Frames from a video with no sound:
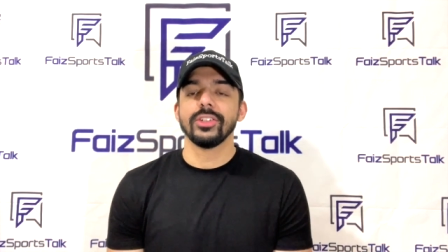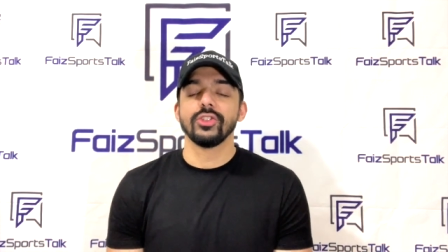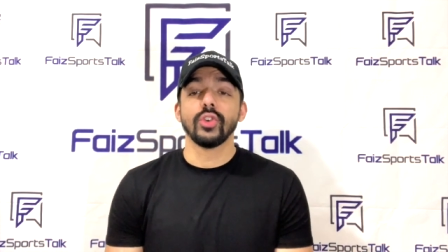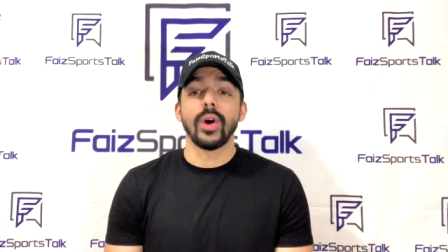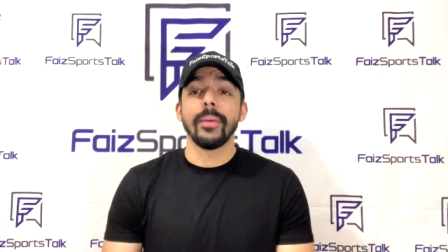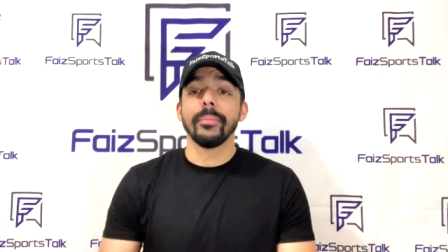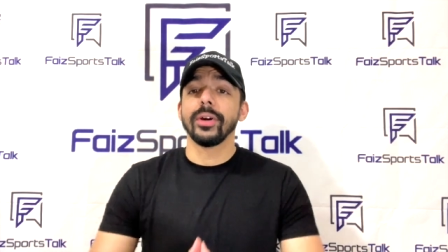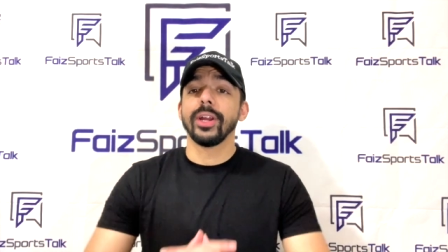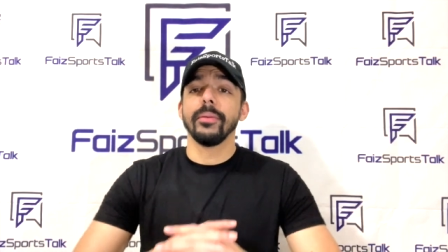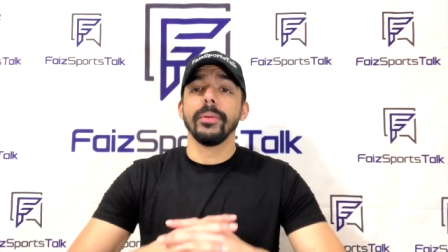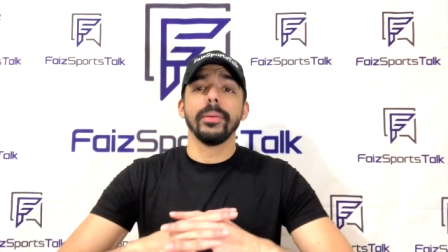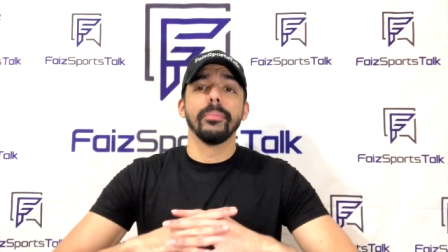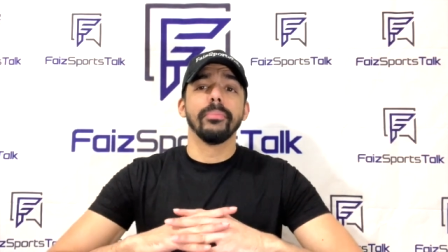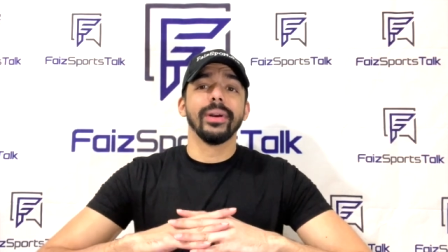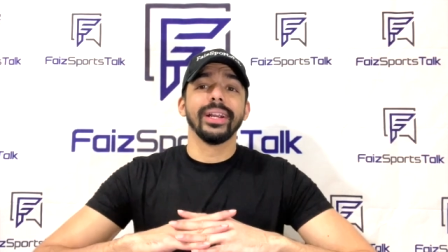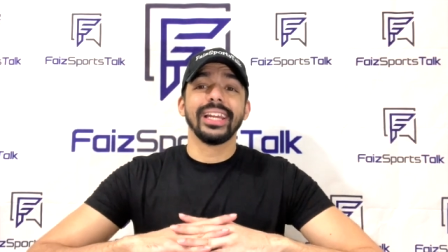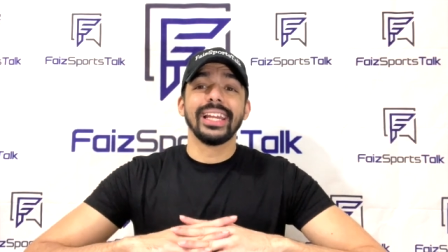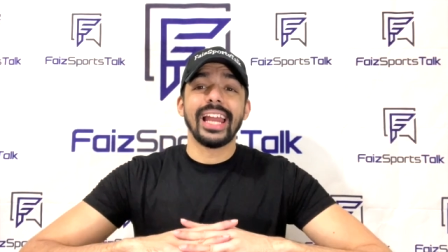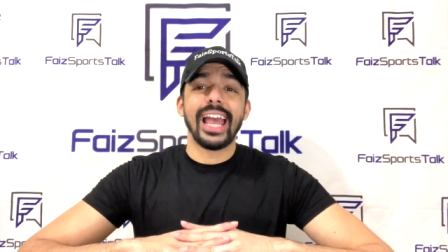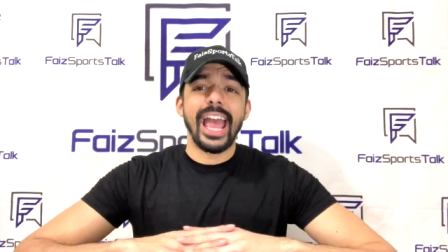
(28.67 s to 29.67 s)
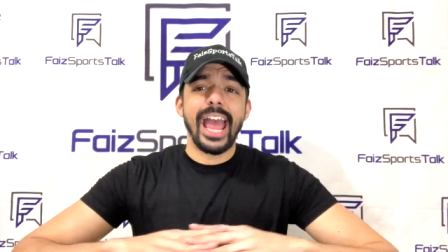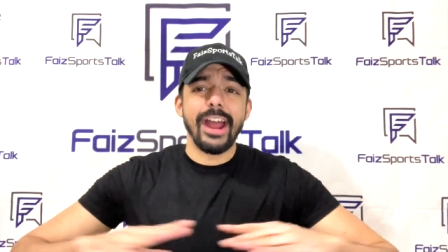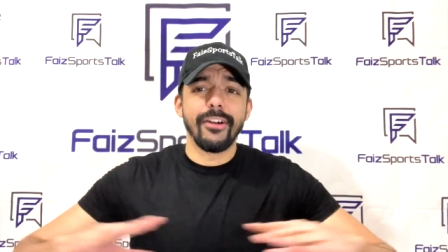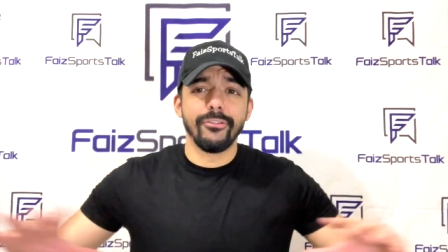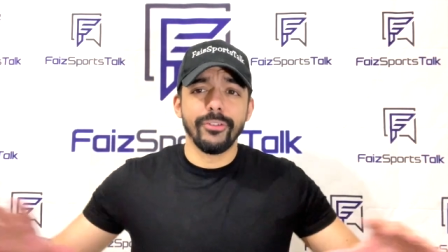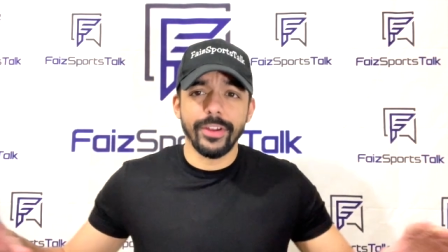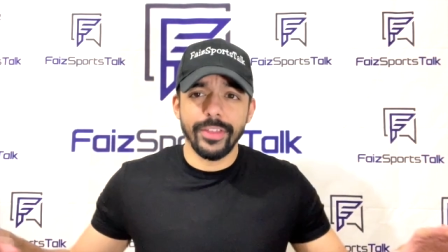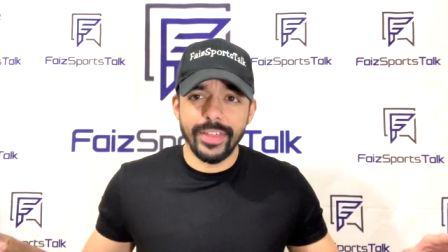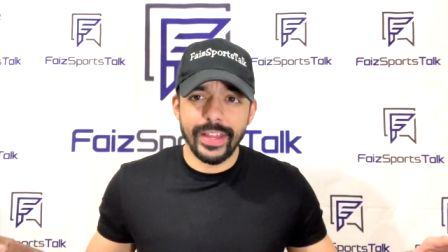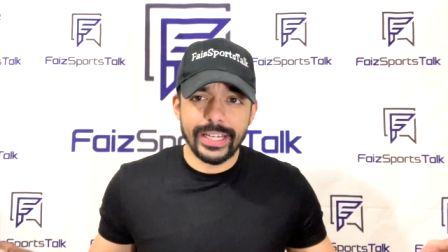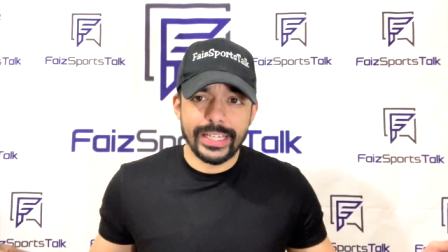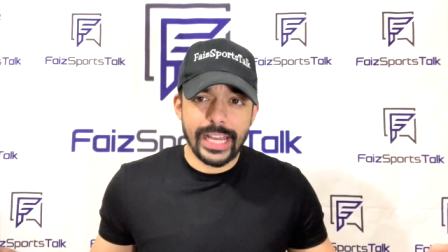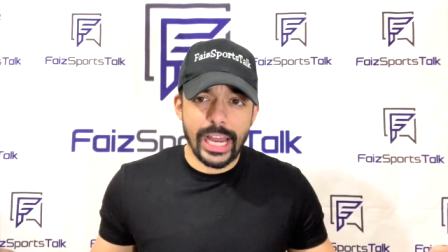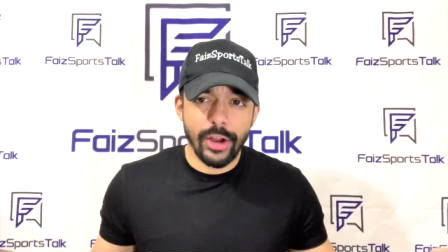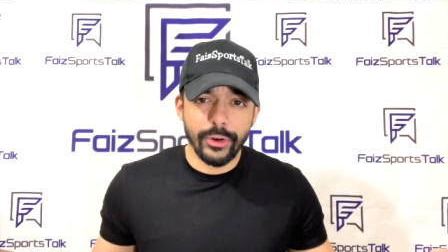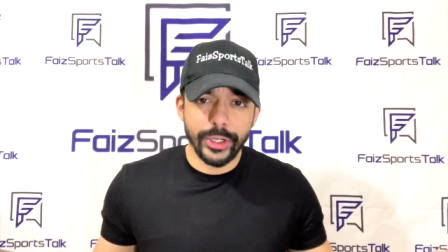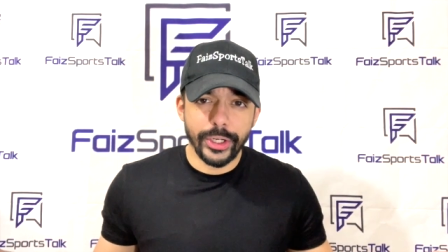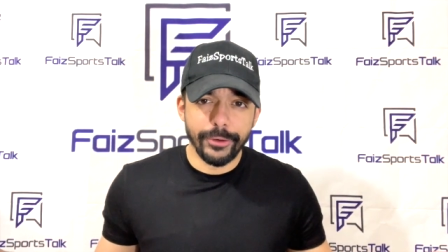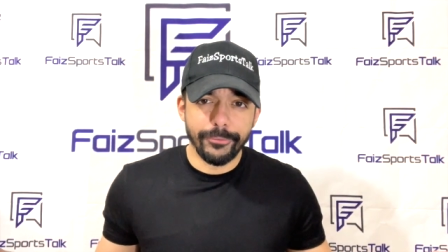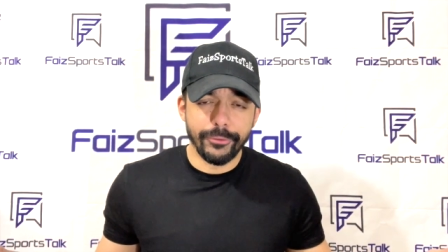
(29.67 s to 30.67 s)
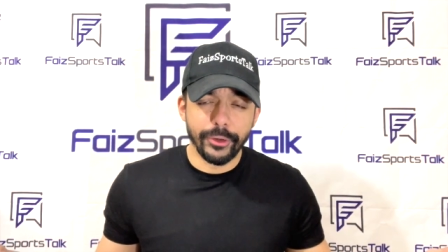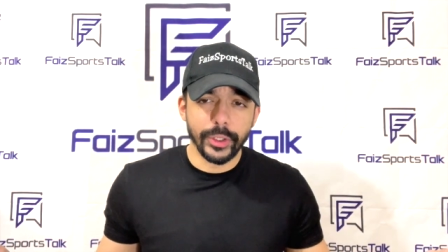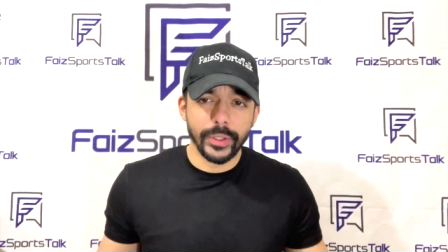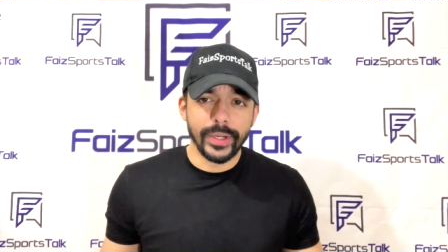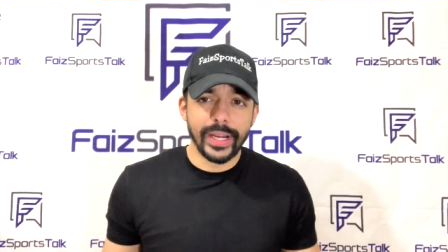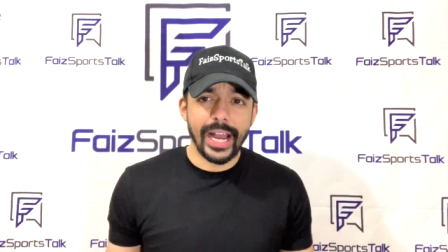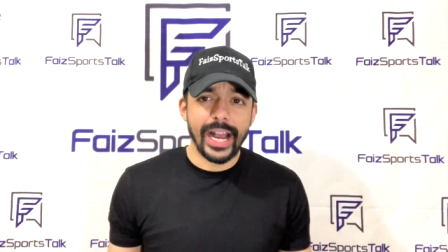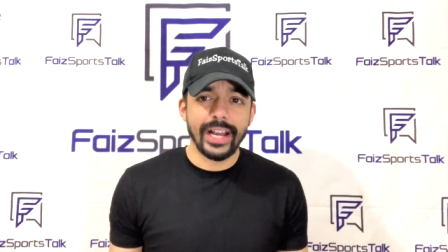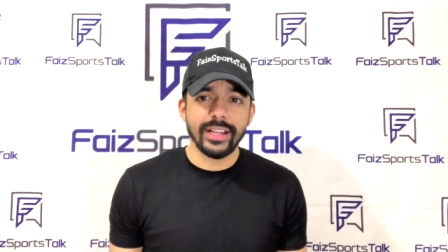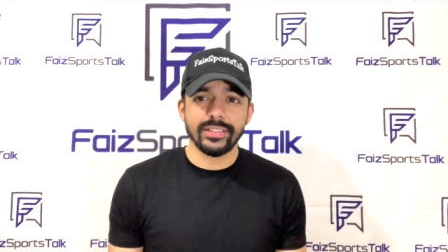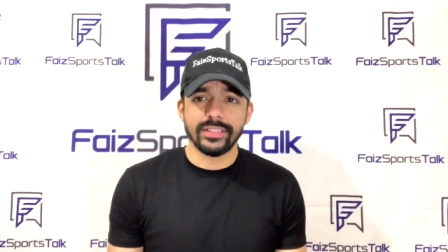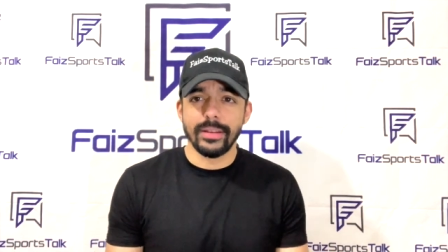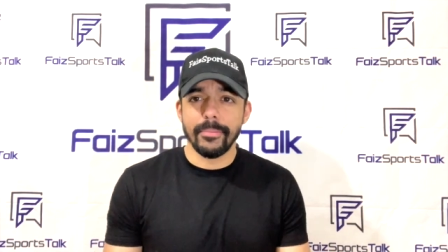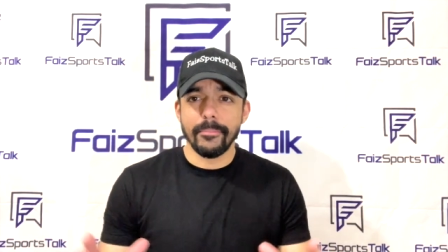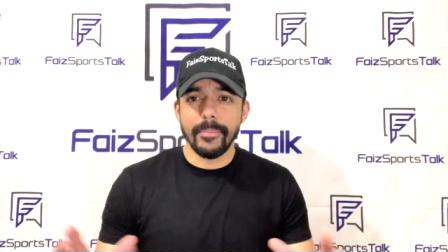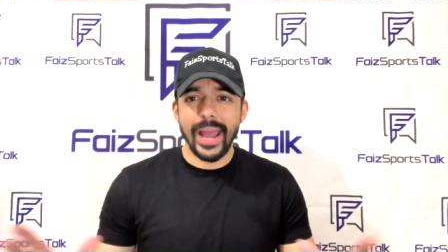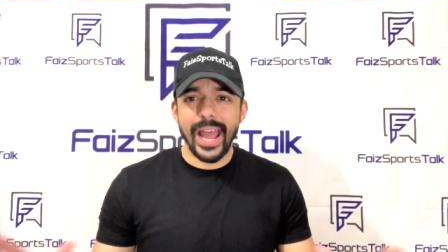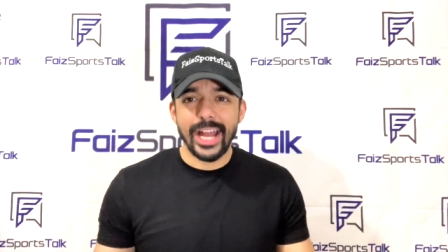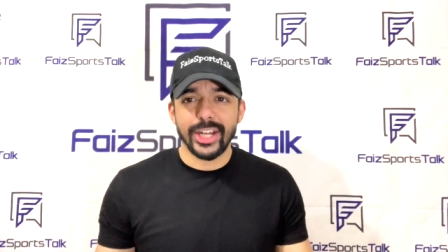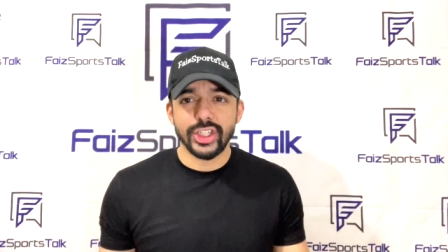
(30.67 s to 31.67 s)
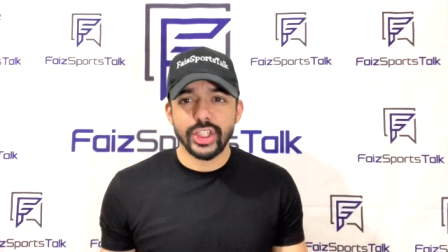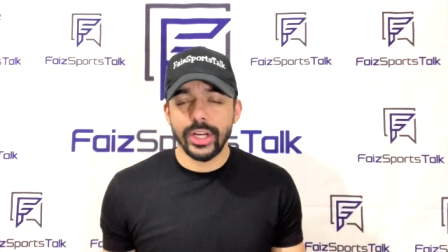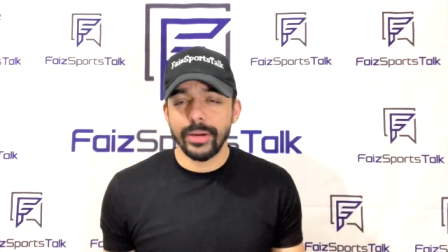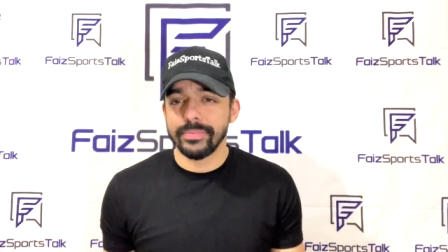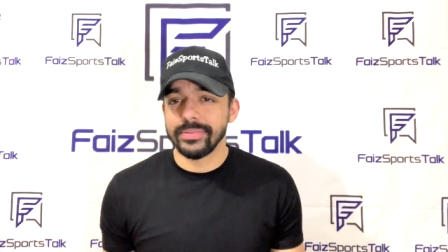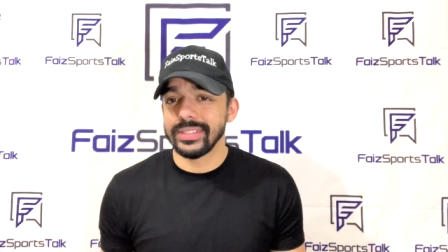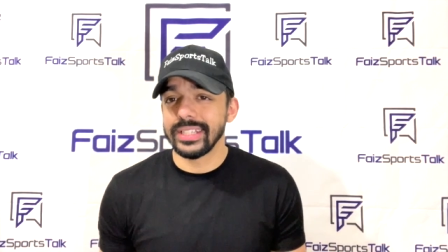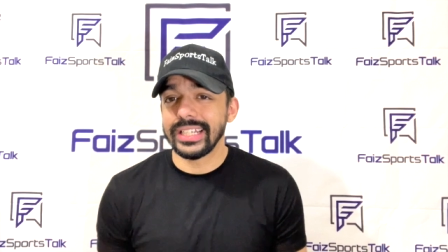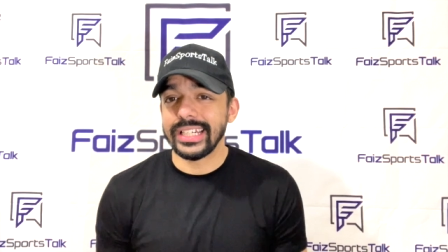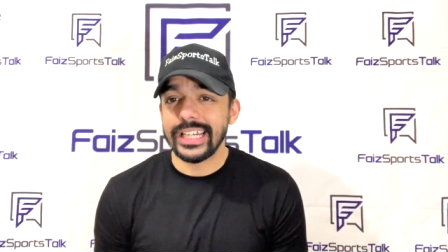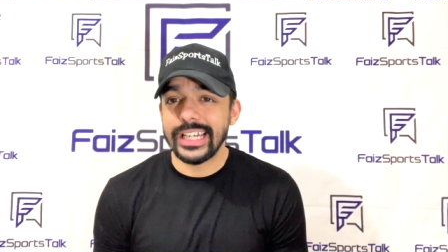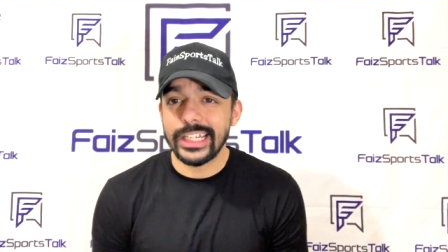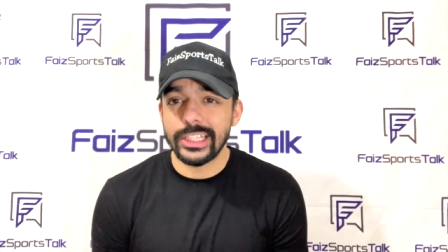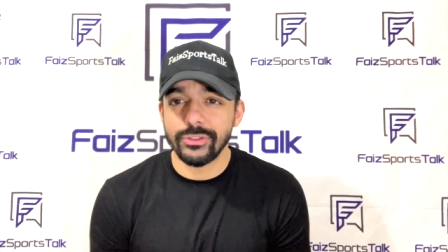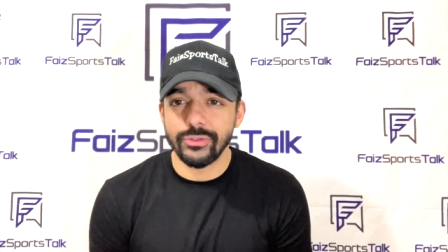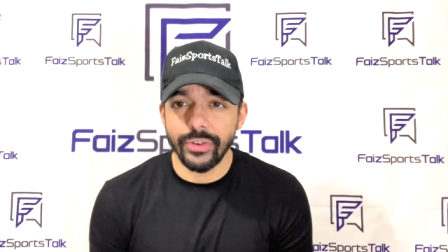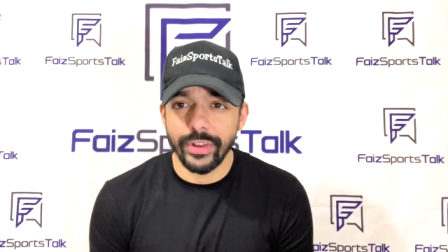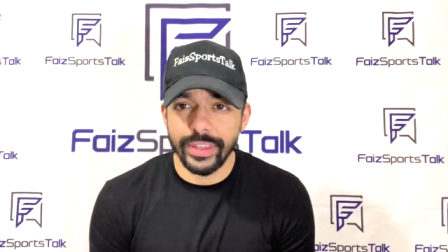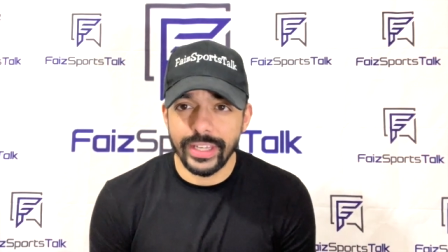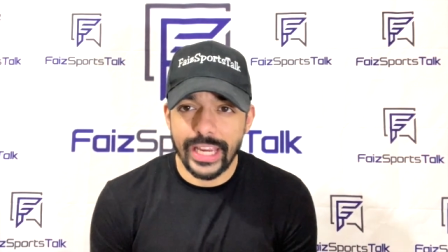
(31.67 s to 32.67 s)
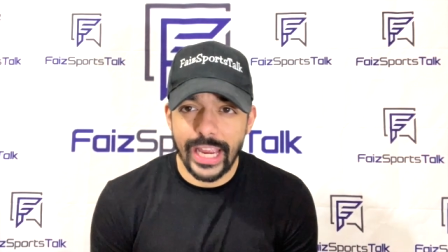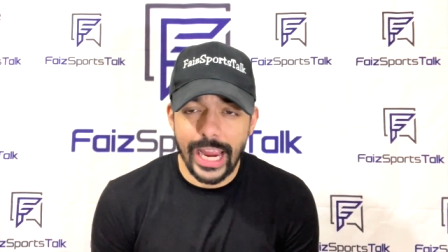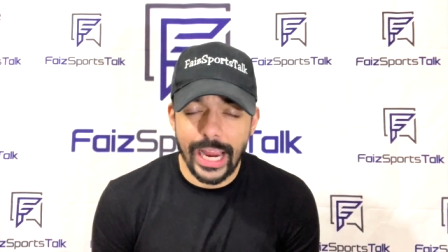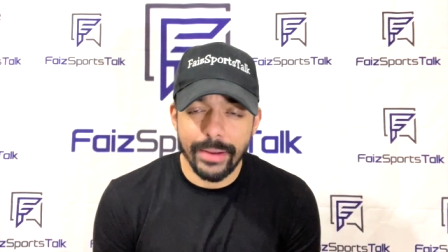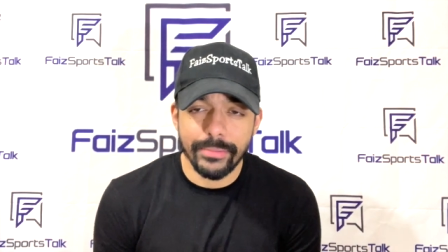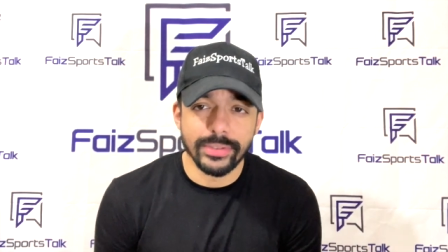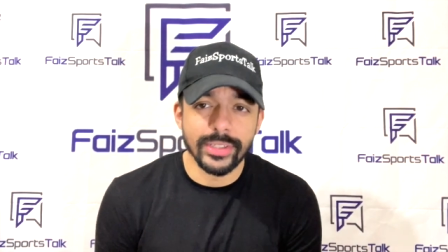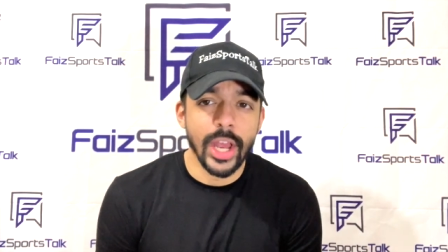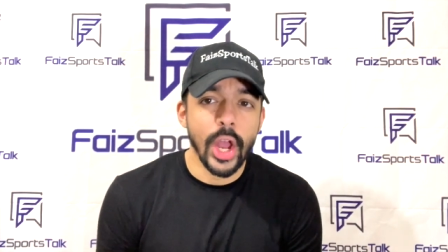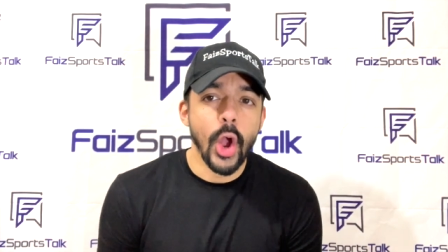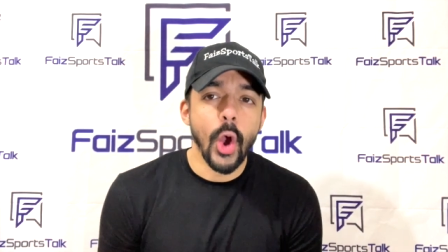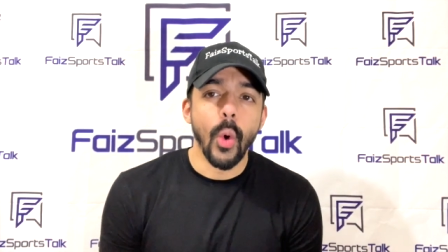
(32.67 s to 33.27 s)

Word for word: So I'm going to be breaking everything down here for you guys, the matchups, the keys for the games,